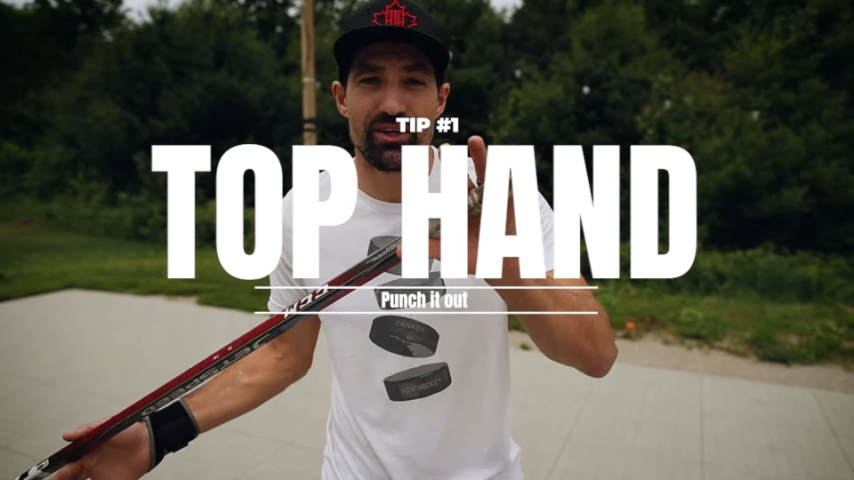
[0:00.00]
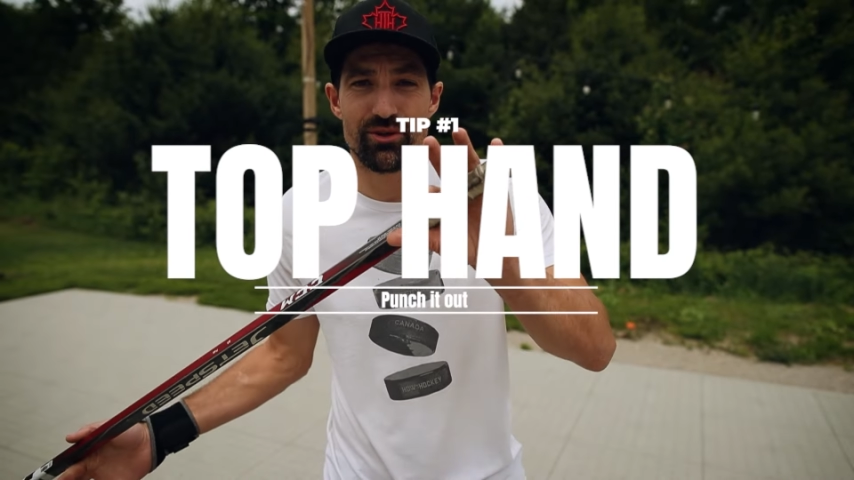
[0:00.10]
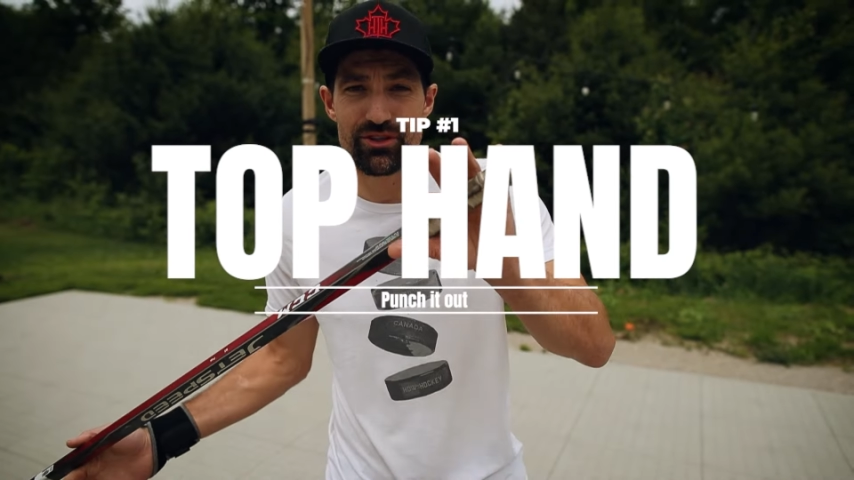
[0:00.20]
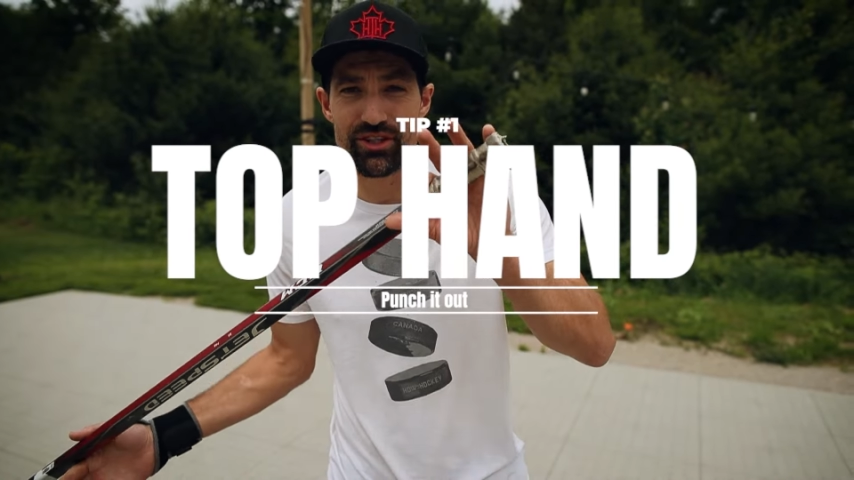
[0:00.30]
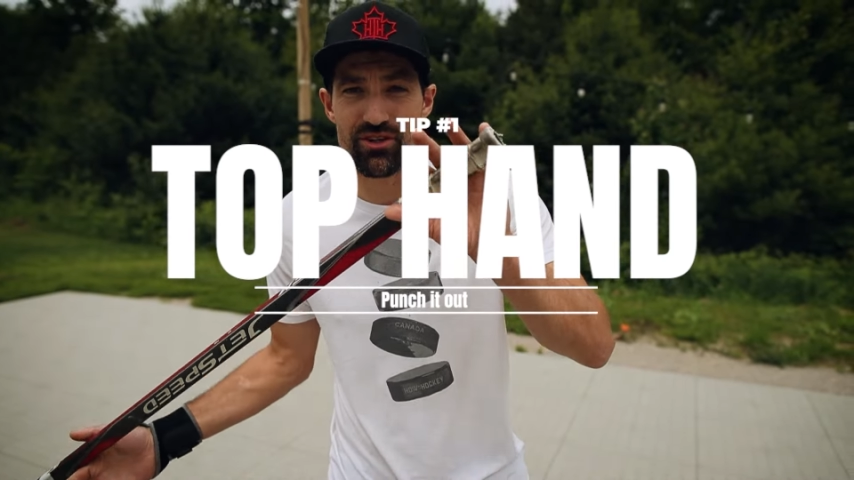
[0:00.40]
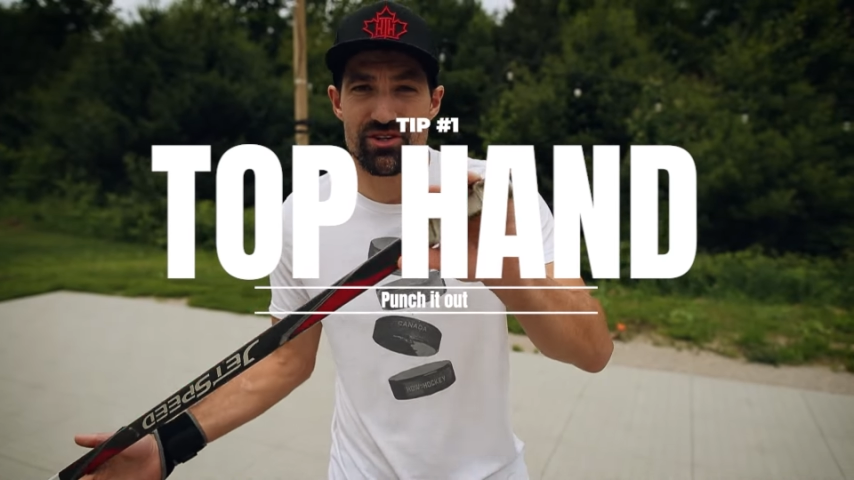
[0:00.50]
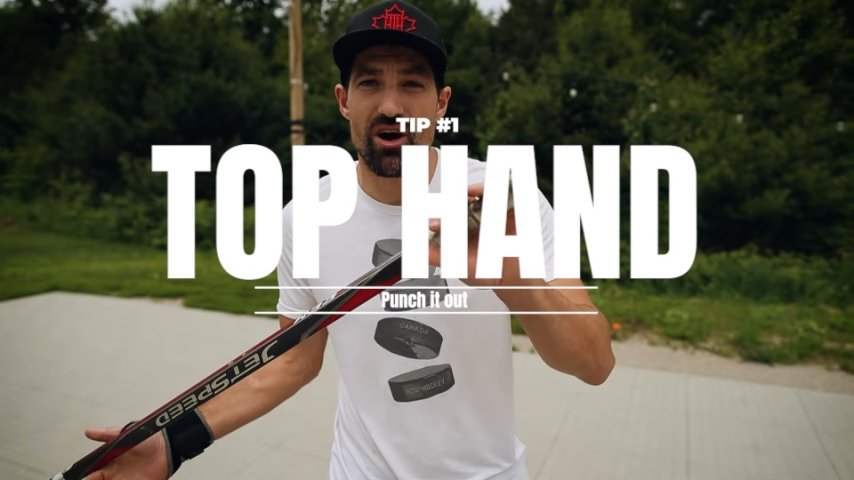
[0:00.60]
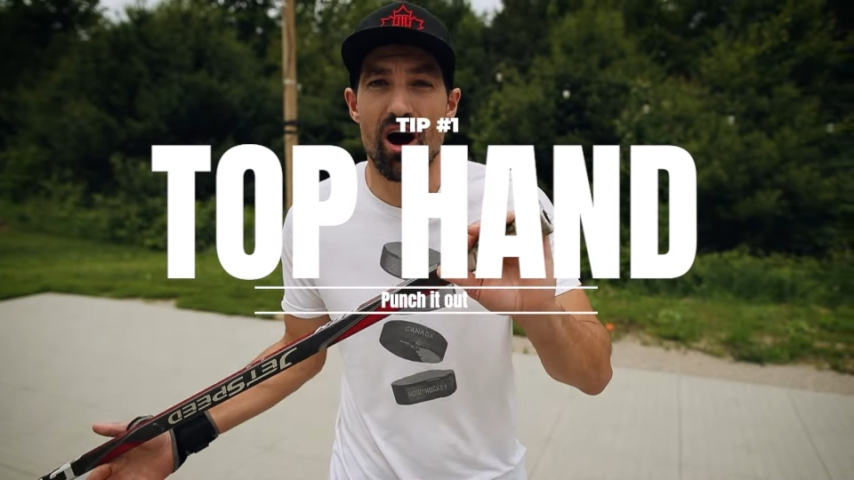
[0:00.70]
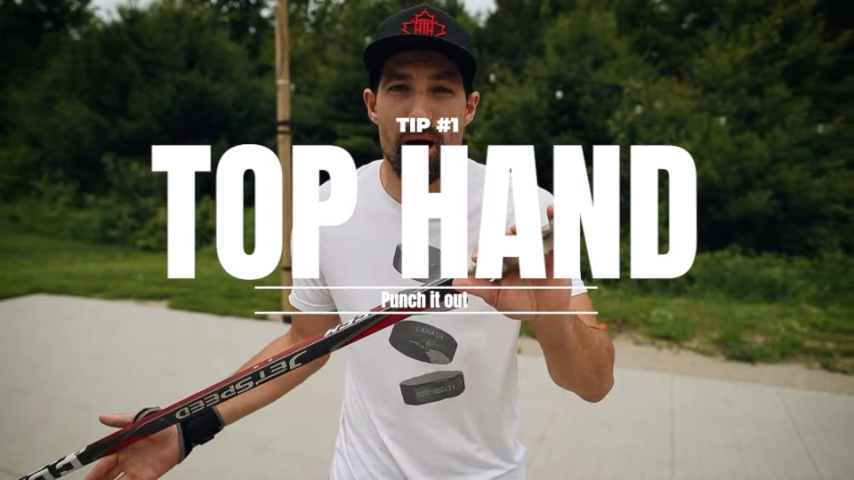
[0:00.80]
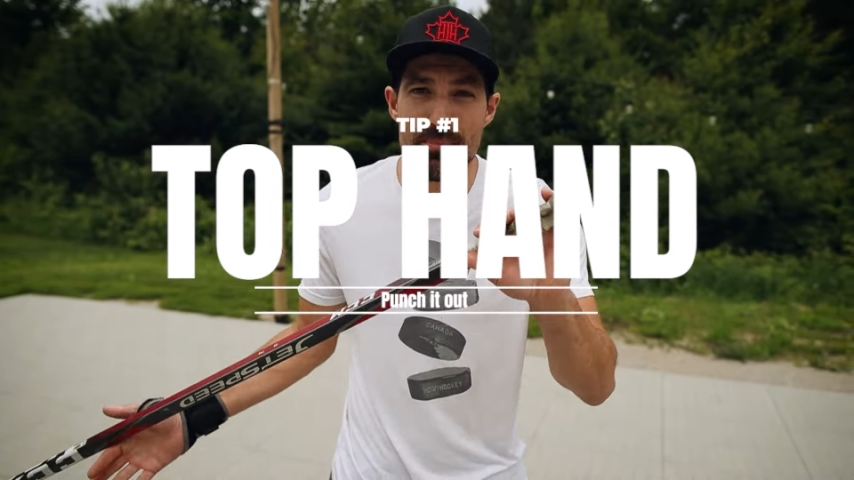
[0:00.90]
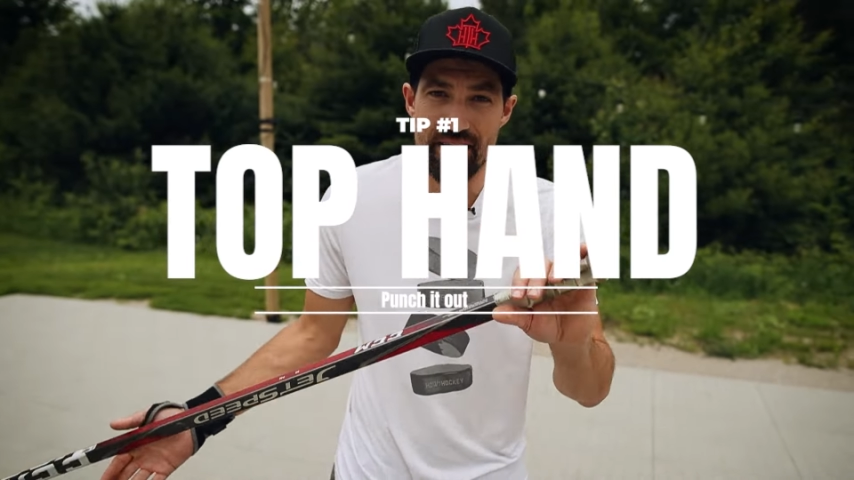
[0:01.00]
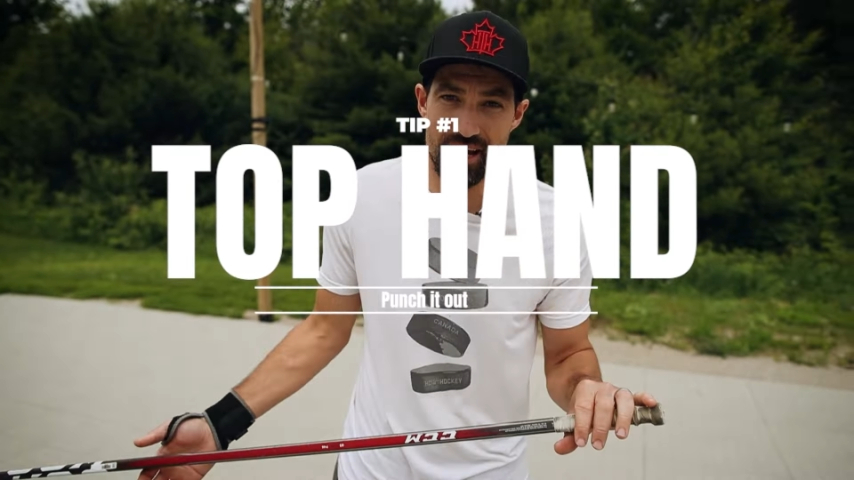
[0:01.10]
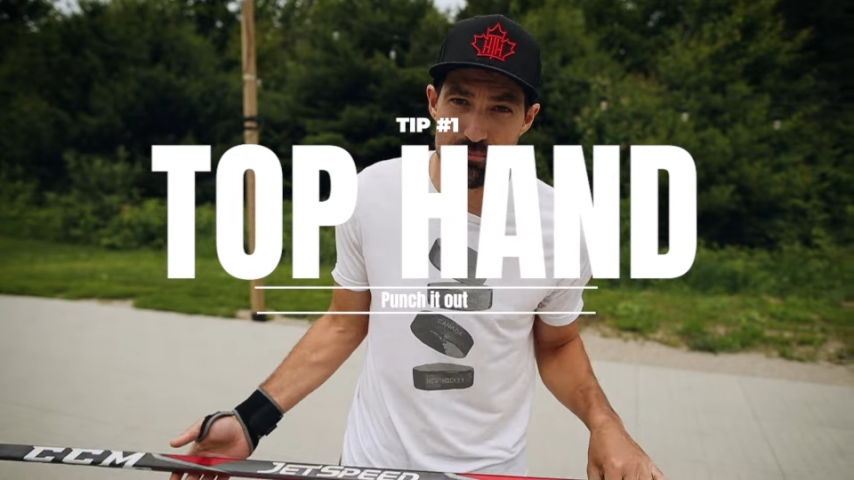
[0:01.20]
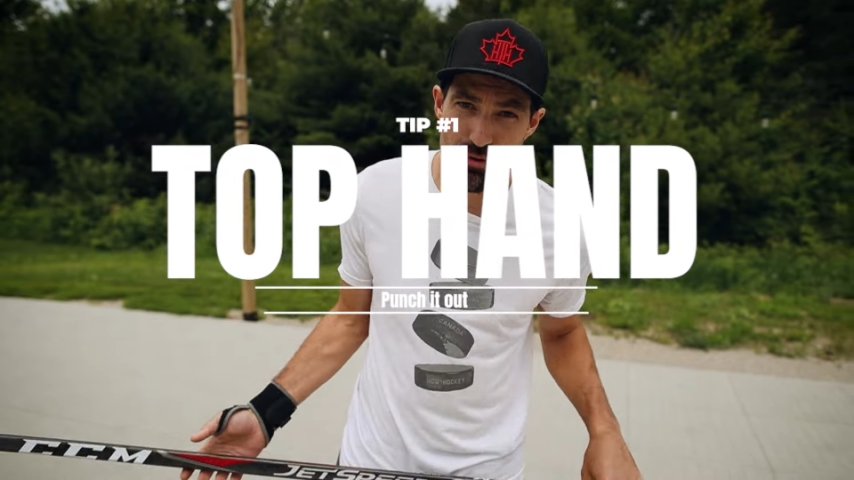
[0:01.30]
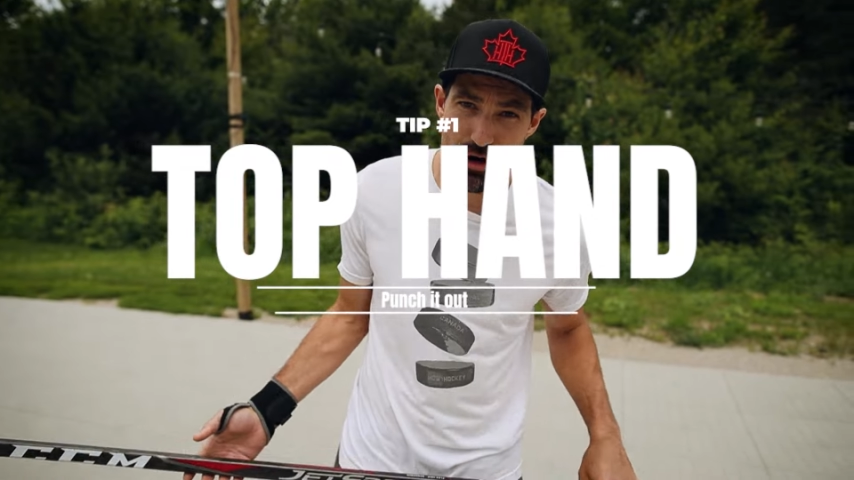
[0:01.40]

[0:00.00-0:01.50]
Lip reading: using your top hand